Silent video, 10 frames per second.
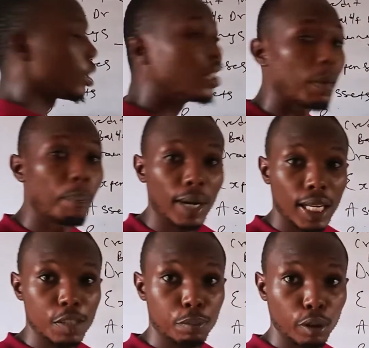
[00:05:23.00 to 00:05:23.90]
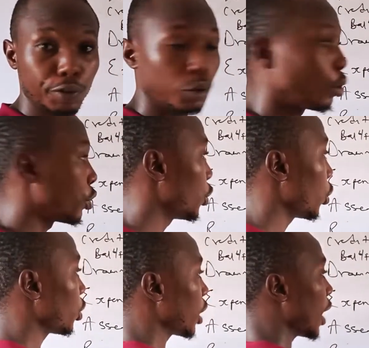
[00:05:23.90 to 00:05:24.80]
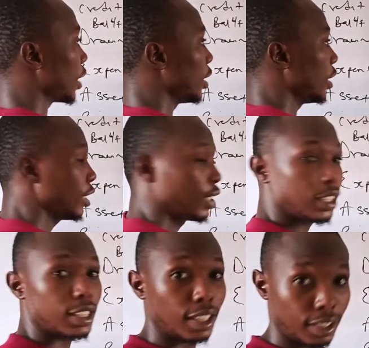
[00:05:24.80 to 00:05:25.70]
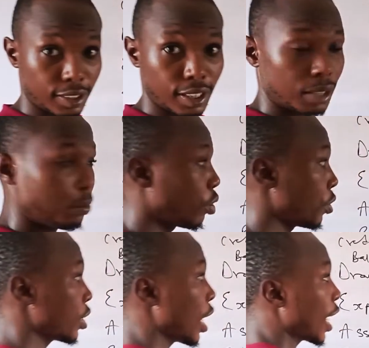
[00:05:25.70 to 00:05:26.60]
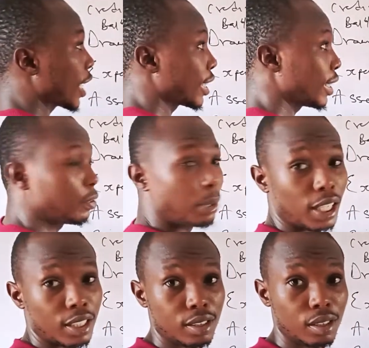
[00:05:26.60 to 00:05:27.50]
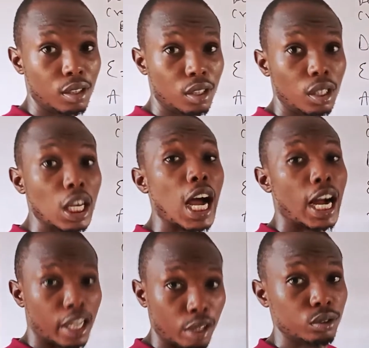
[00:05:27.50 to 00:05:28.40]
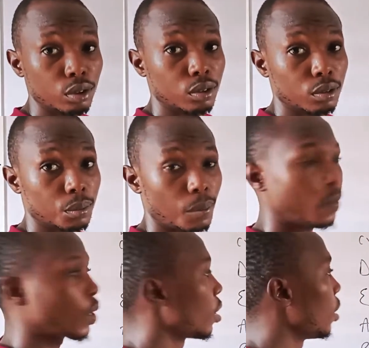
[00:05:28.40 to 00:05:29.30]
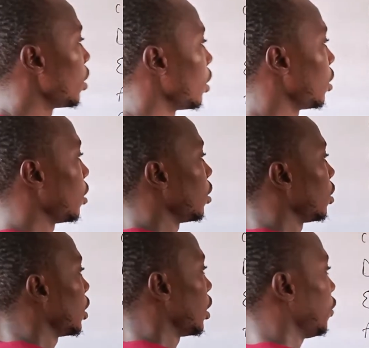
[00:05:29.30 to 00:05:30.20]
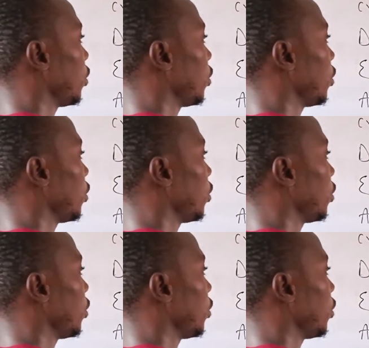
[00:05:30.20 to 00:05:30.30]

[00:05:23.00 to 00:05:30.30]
their balance brought forward is always at the credit side because these are credit balance accounts. Then if